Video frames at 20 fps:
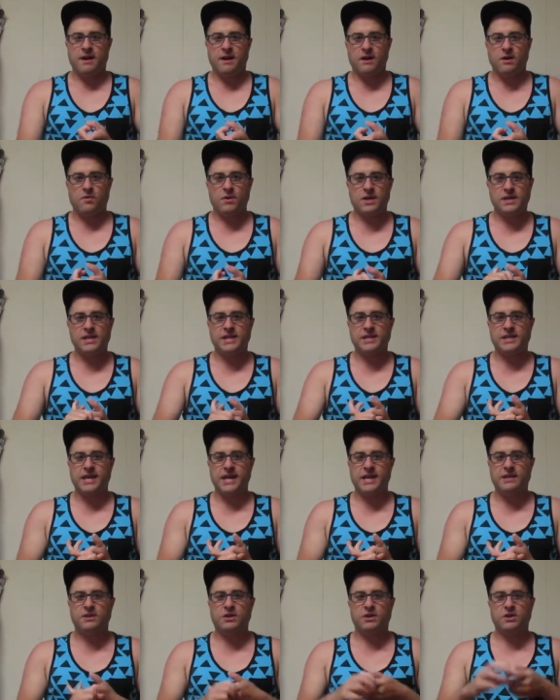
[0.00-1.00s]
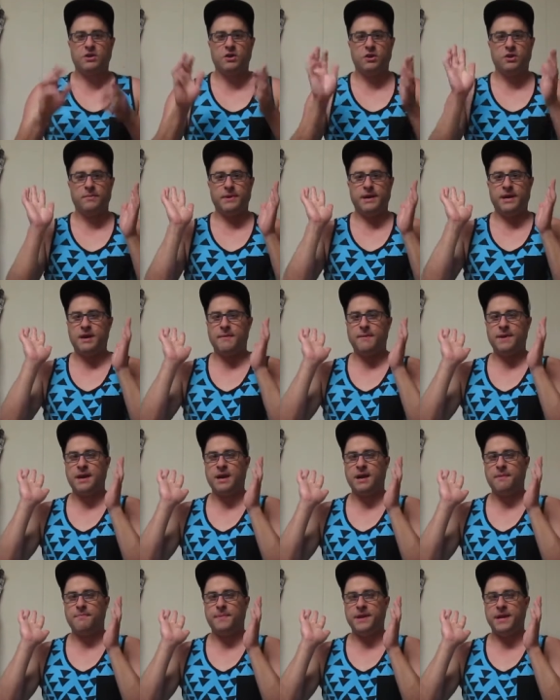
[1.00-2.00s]
questions and answers are going to be coming
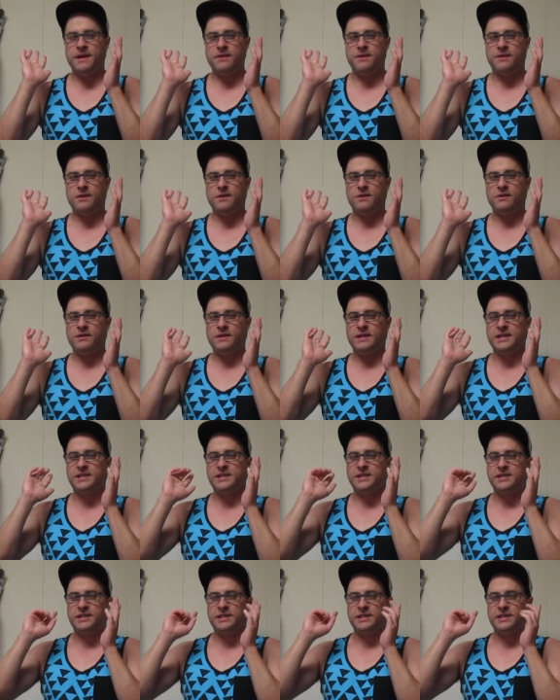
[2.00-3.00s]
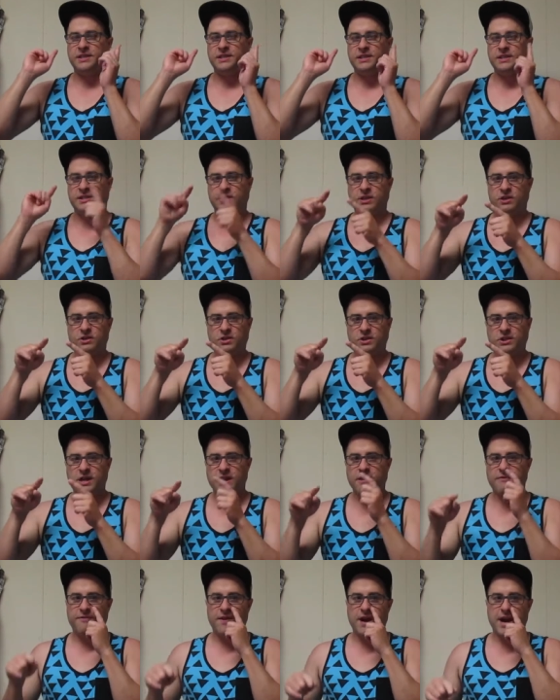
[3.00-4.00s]
up either this Thursday
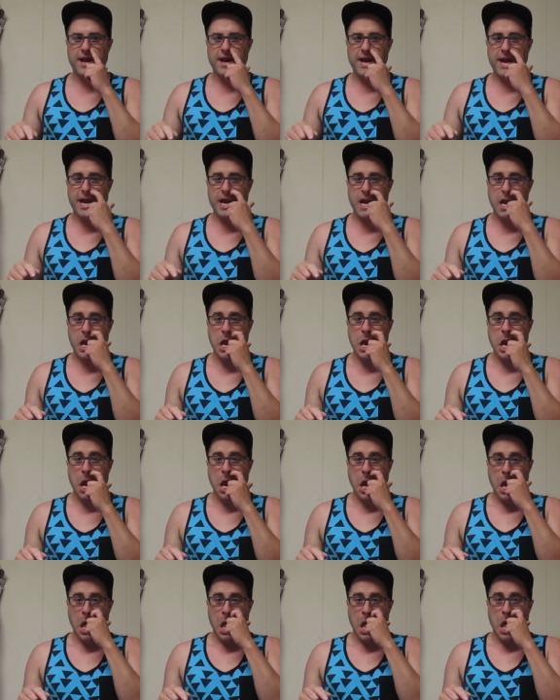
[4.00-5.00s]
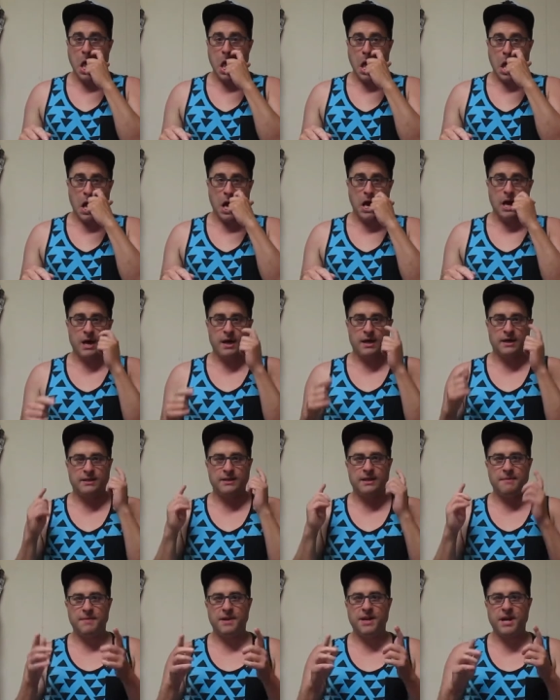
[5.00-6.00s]
or Friday.
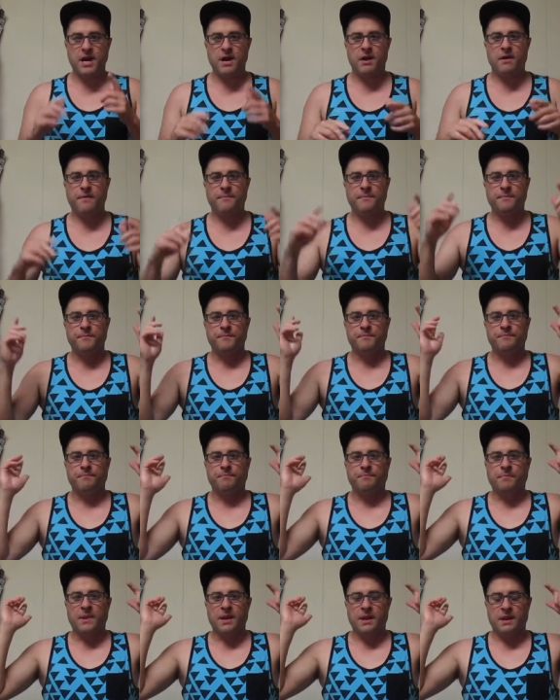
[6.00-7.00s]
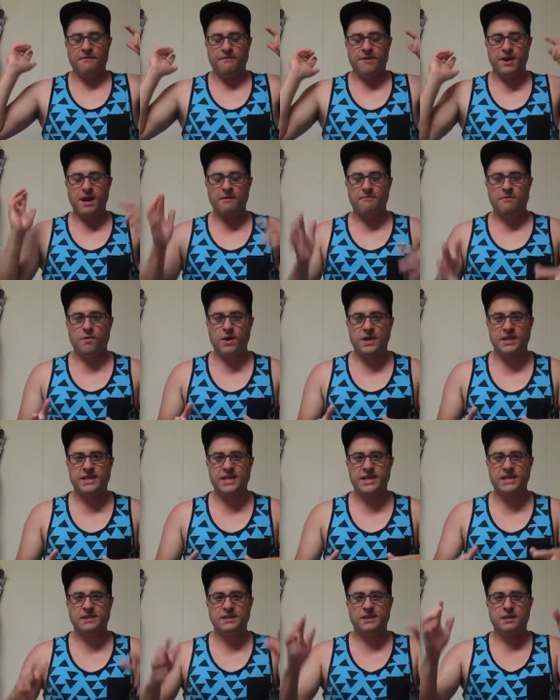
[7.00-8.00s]
Let me know. If you have
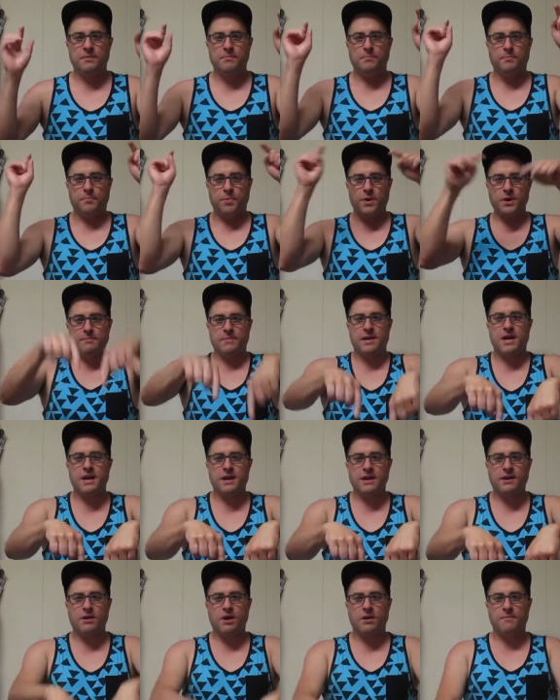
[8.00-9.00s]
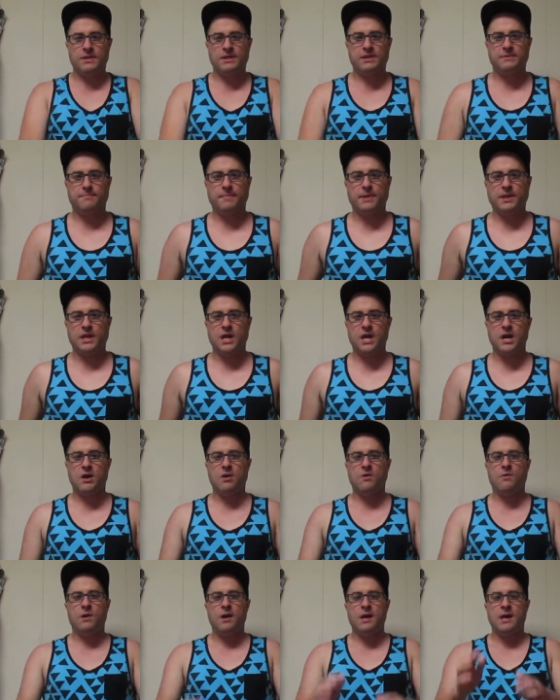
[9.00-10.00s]
questions, put them down in the comments
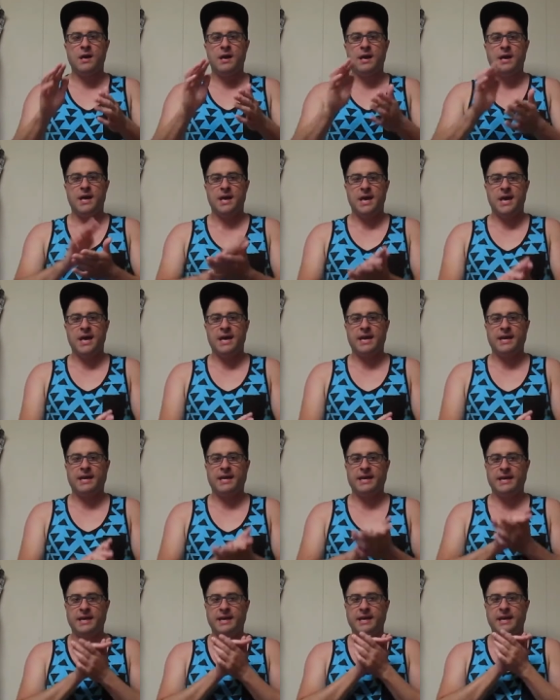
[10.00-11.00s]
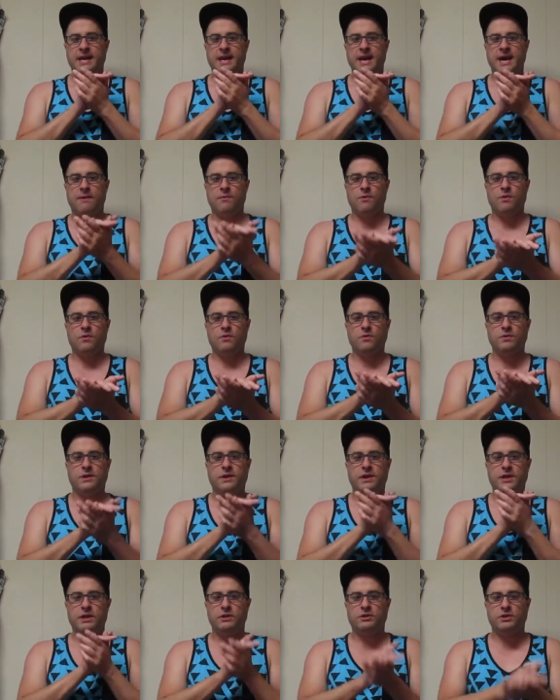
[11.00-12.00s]
below, and I will
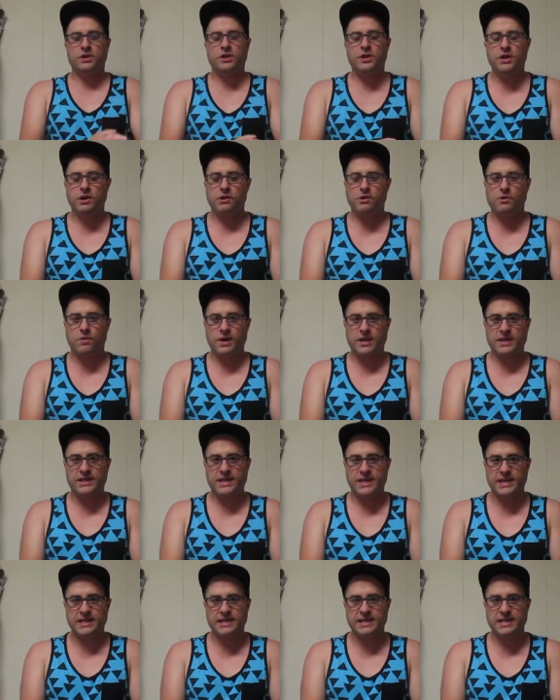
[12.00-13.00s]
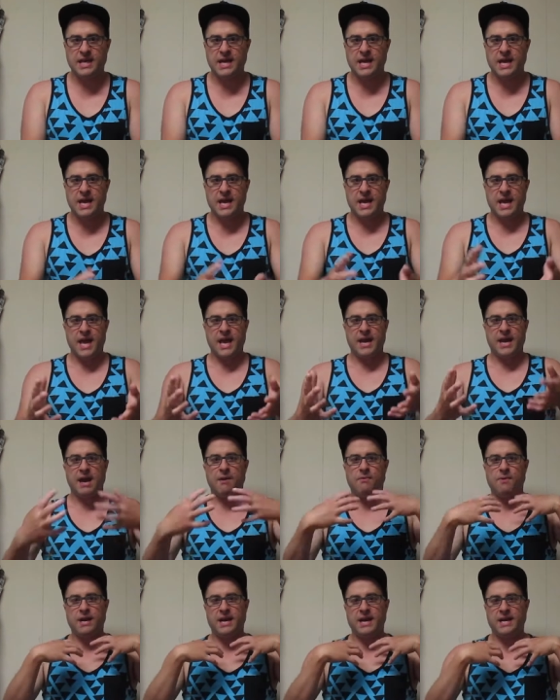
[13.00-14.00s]
use your questions, and I
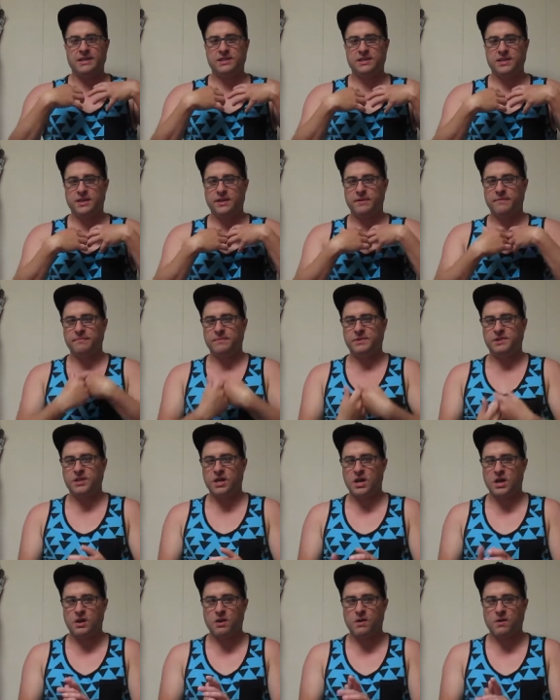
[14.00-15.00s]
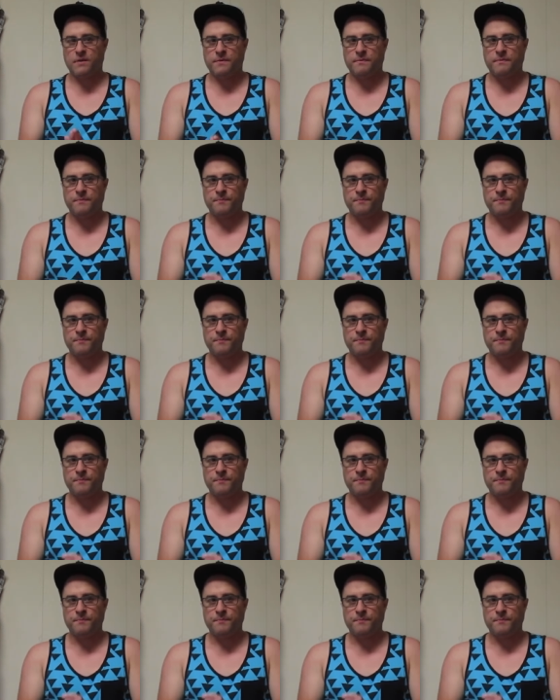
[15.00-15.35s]
will answer them. So